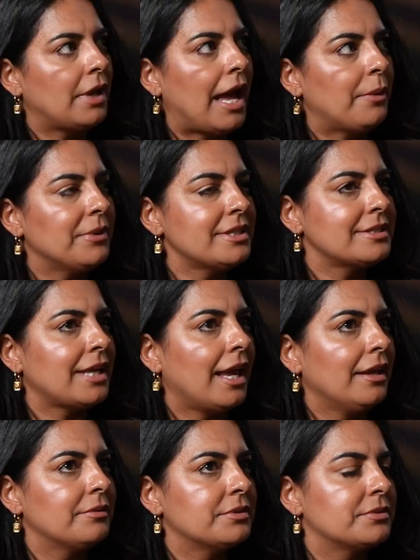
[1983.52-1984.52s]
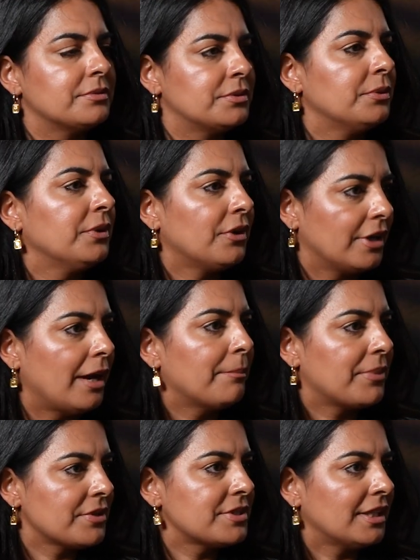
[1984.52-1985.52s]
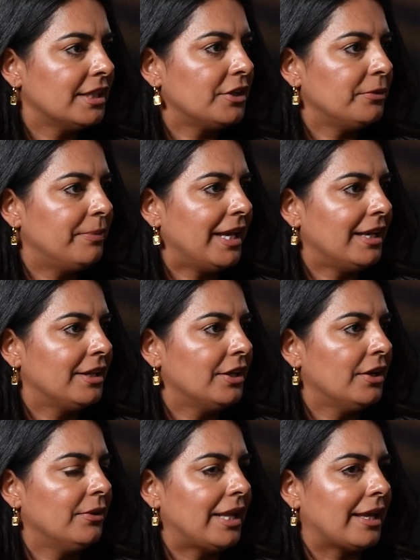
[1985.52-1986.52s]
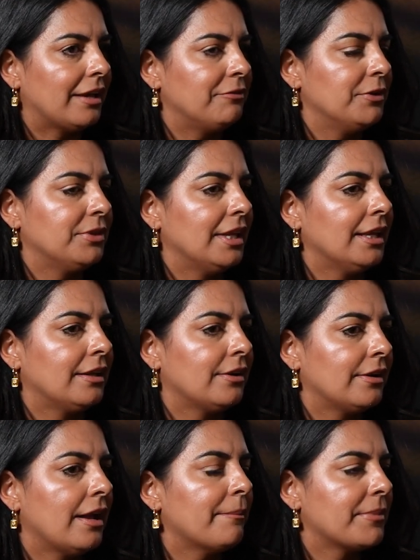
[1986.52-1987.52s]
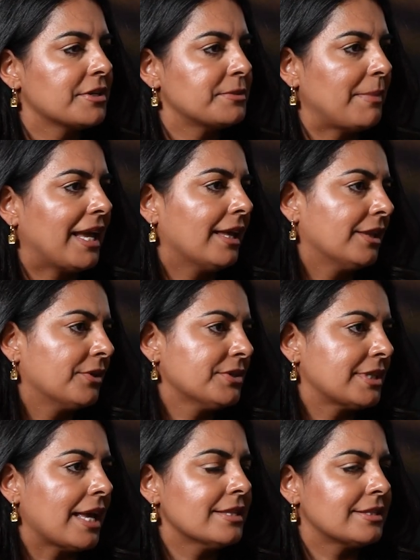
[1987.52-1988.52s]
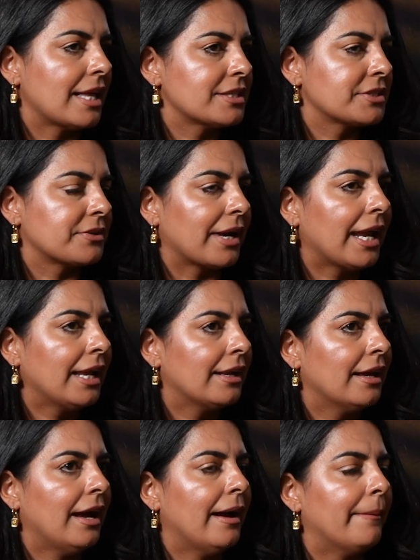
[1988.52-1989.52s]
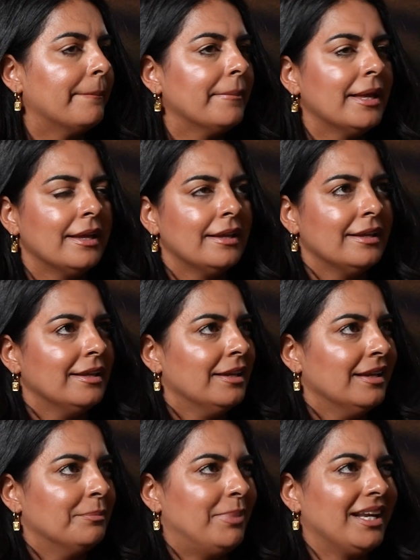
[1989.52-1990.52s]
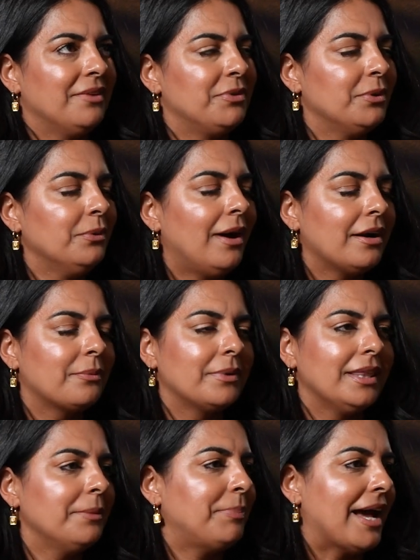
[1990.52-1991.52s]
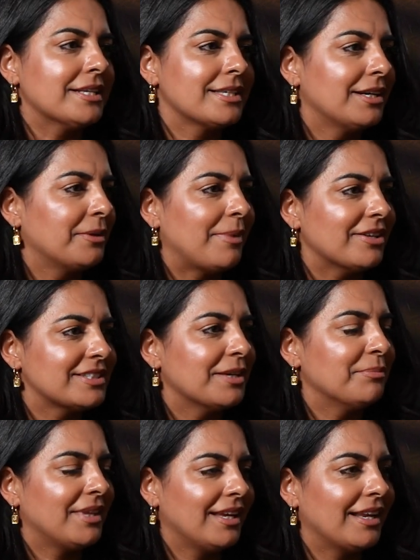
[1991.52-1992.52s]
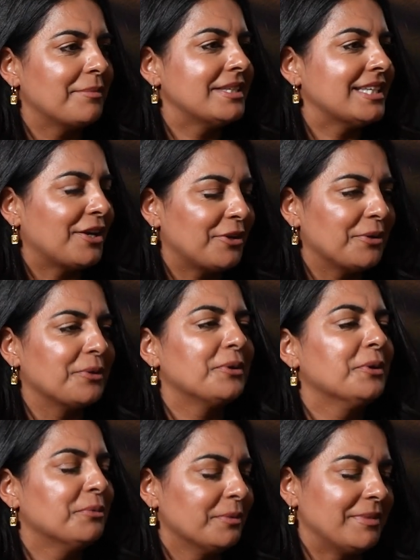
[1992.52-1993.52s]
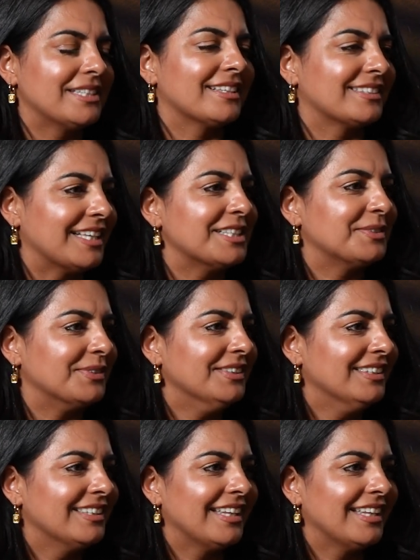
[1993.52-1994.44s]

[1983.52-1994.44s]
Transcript: I would say do your numbers a little bit, you know, like if you think your numbers make a little sense, that's great. But if you are really passionate about something, let me tell you, you will be successful.